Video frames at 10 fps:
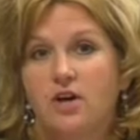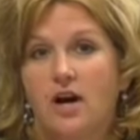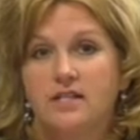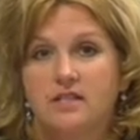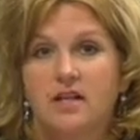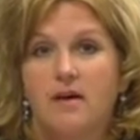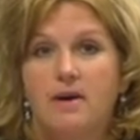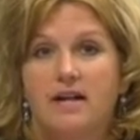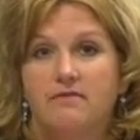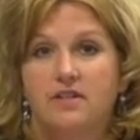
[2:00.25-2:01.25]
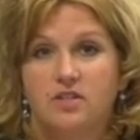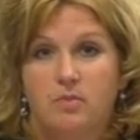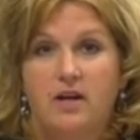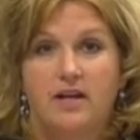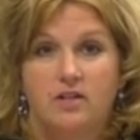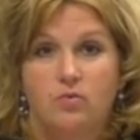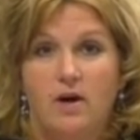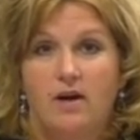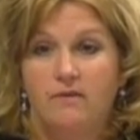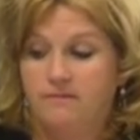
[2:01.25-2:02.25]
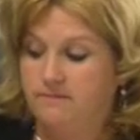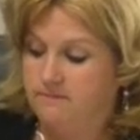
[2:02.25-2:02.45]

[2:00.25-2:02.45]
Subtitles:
costs come out of this bucket as well.